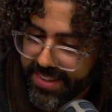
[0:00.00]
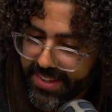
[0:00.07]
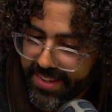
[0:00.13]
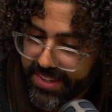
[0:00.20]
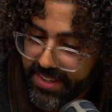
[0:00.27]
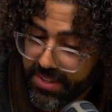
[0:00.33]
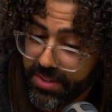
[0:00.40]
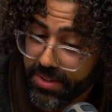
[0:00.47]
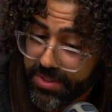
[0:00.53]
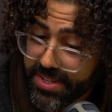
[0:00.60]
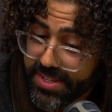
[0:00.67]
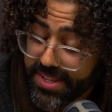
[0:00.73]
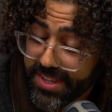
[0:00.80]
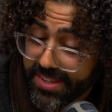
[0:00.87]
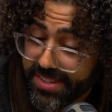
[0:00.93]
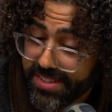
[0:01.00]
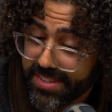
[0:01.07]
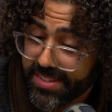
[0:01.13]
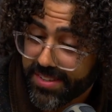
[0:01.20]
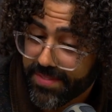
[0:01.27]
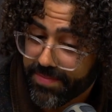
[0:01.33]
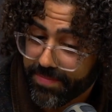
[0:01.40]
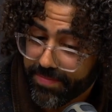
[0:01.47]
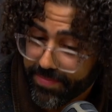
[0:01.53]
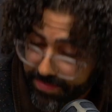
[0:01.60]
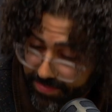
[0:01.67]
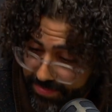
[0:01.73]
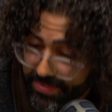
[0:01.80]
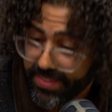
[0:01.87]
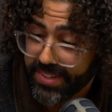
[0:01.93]
you know, these kids
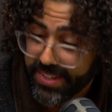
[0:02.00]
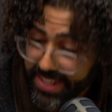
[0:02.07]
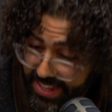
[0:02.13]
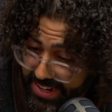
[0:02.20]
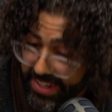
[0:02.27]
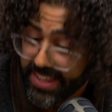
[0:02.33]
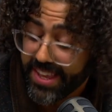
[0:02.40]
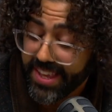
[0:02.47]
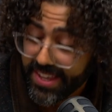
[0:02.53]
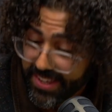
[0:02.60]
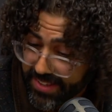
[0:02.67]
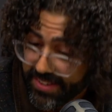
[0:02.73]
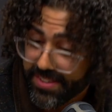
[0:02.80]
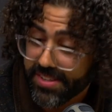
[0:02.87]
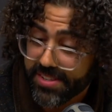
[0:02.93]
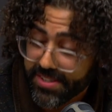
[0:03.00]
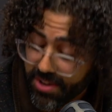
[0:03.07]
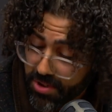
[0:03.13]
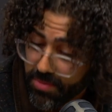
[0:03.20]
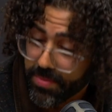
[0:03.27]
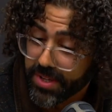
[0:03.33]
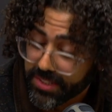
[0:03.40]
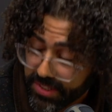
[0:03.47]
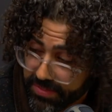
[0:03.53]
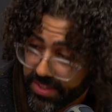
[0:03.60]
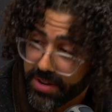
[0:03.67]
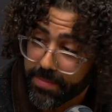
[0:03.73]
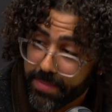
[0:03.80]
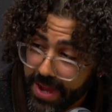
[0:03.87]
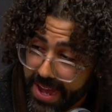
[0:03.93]
dedicate so much of their
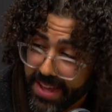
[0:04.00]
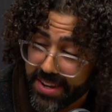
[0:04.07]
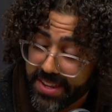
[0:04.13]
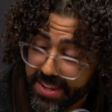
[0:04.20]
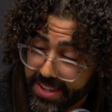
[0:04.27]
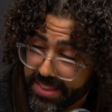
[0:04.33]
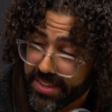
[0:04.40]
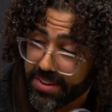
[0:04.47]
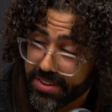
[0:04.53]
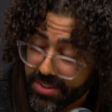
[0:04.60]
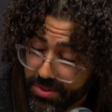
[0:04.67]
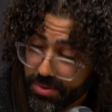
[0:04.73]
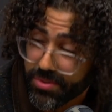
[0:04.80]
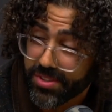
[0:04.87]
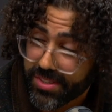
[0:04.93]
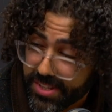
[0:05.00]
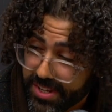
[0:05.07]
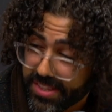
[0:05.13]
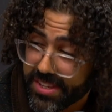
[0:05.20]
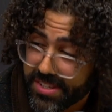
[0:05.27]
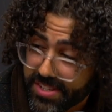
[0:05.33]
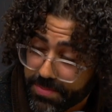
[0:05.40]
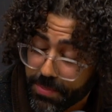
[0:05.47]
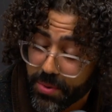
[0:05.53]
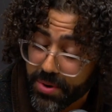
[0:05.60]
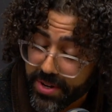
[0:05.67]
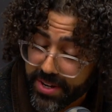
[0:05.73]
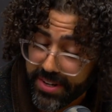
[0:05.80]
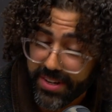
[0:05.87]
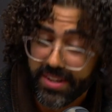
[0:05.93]
body and their youth to this
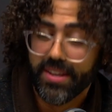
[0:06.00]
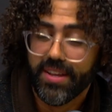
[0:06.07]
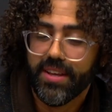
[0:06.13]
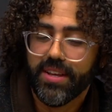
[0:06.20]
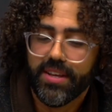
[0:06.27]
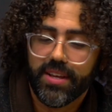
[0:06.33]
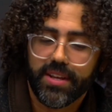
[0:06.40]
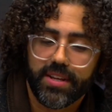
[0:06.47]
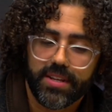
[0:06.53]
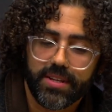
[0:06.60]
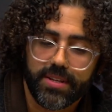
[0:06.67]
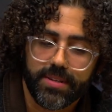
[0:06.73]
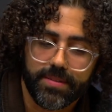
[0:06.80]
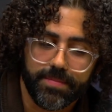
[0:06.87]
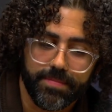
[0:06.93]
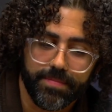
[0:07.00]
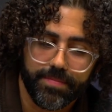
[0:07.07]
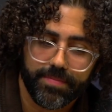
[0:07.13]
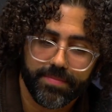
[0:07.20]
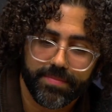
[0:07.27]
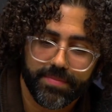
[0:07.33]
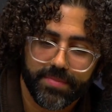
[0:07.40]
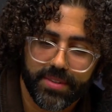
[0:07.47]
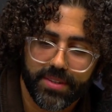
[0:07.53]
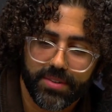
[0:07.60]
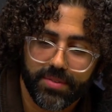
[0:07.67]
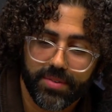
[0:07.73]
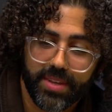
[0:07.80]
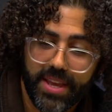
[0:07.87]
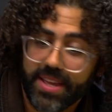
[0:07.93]
sport. And
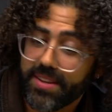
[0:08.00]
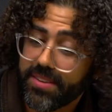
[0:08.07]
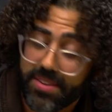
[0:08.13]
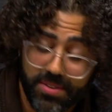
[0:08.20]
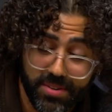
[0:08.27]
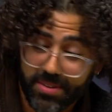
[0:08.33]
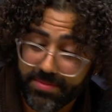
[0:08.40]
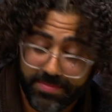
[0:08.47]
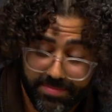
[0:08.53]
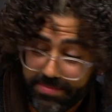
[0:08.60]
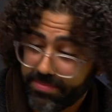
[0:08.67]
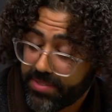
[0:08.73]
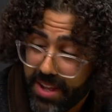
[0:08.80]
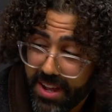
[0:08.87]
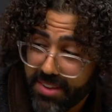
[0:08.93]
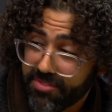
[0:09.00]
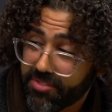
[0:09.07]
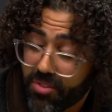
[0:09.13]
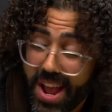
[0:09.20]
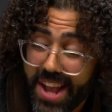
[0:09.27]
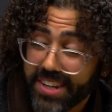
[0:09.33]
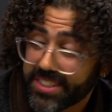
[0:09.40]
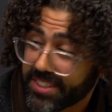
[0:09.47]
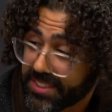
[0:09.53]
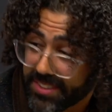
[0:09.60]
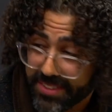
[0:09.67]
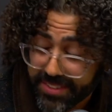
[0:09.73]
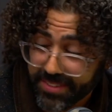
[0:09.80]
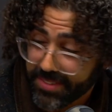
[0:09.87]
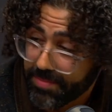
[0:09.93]
you know, a fraction
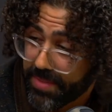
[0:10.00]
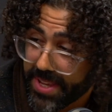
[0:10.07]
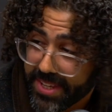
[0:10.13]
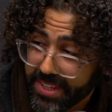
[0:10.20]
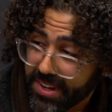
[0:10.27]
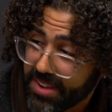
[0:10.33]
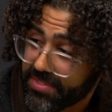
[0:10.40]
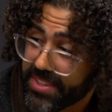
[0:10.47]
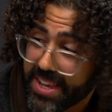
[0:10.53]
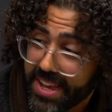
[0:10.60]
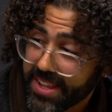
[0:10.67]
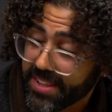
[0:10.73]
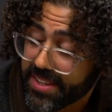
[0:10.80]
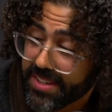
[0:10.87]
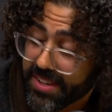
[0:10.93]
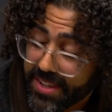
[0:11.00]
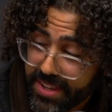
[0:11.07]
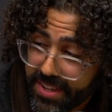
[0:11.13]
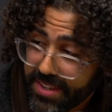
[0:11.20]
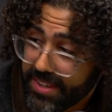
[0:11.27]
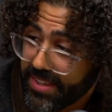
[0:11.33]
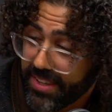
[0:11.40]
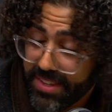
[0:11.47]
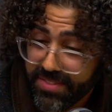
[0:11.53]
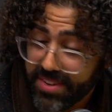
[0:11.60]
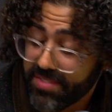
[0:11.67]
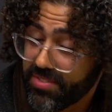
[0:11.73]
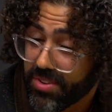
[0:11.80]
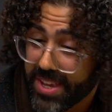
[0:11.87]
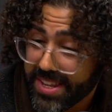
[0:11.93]
make it off the island, even
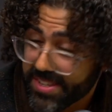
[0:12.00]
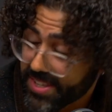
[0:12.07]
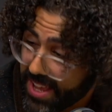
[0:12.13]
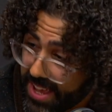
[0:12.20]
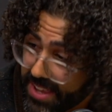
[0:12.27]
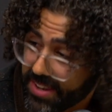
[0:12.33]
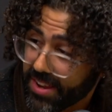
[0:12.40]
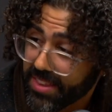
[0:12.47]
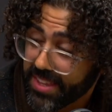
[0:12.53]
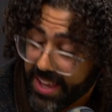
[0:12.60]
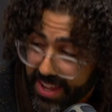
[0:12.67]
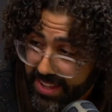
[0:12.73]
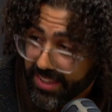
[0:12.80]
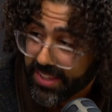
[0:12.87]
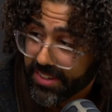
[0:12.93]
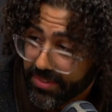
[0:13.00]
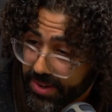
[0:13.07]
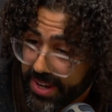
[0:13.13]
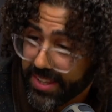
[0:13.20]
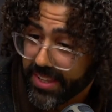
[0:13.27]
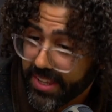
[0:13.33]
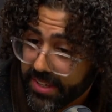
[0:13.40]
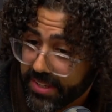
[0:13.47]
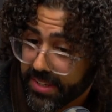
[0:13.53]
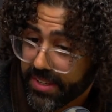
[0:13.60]
if you get signed on the island, right? Like,